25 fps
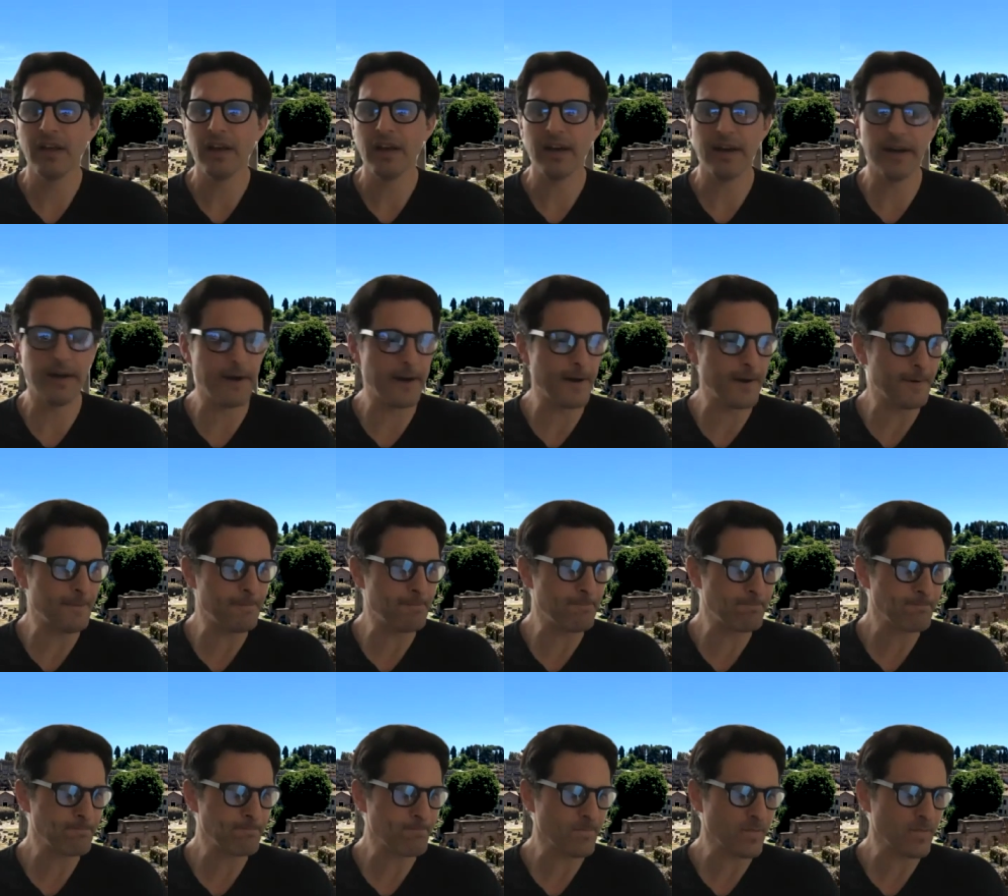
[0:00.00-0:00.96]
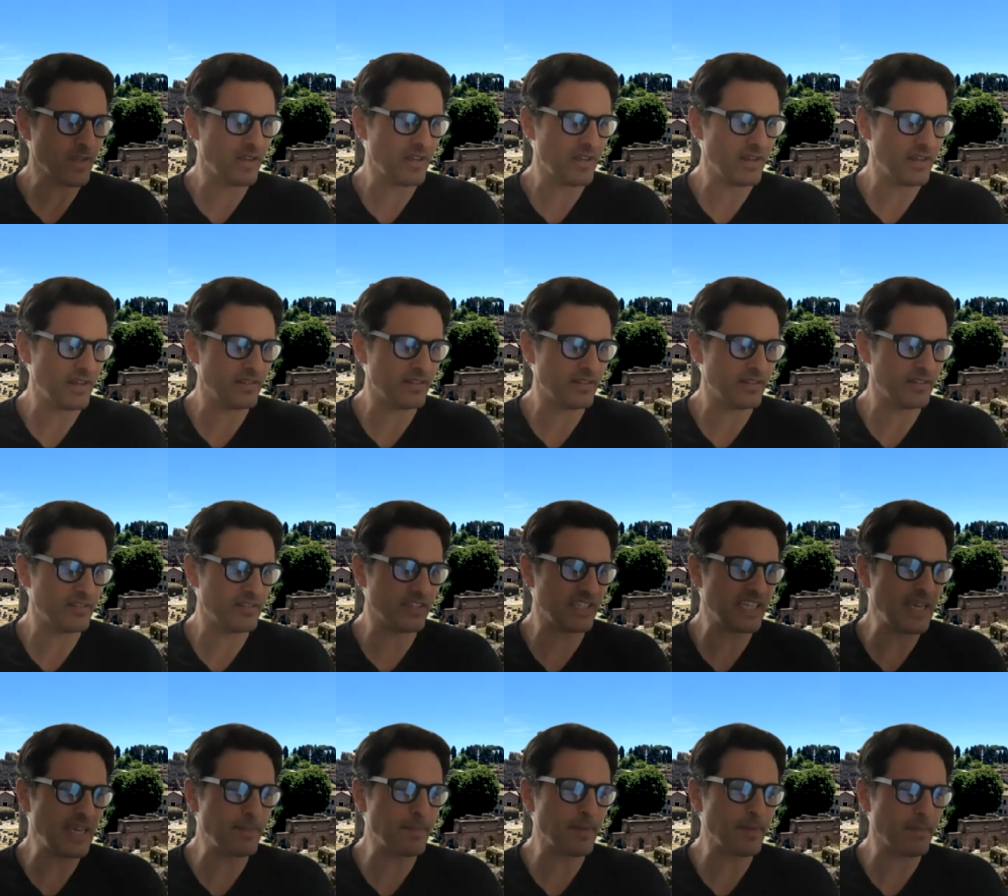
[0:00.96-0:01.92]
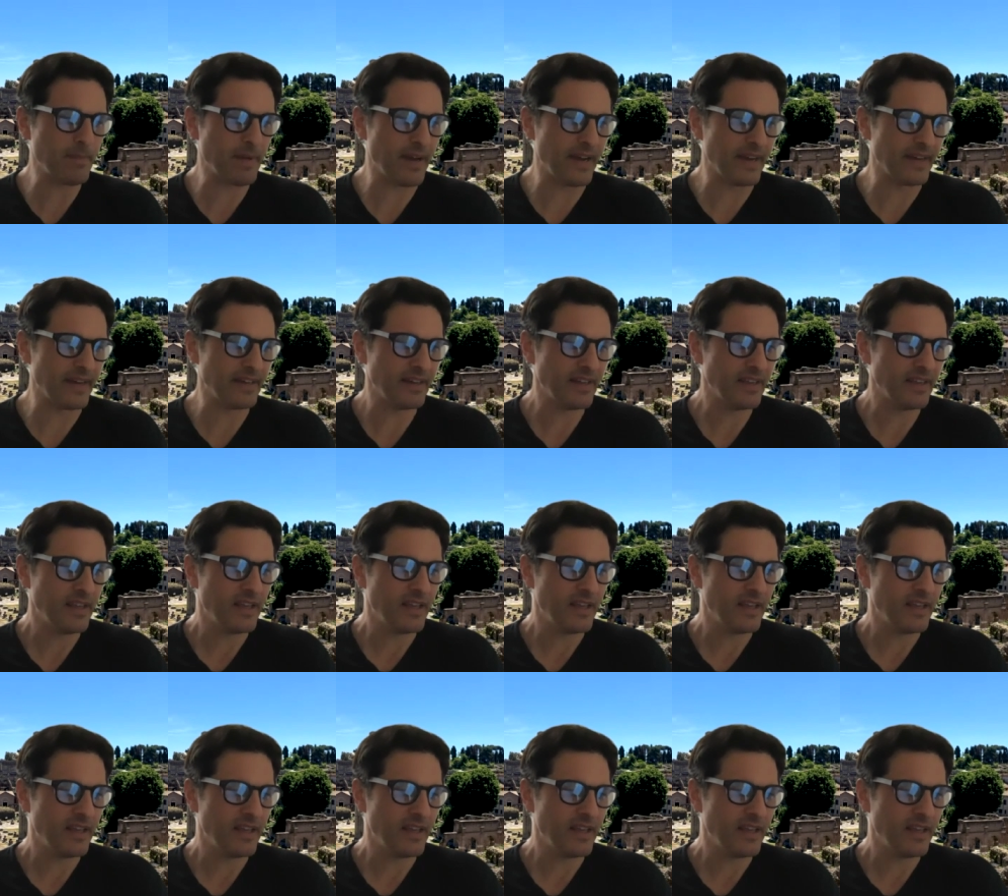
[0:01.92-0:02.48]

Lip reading: to keep in mind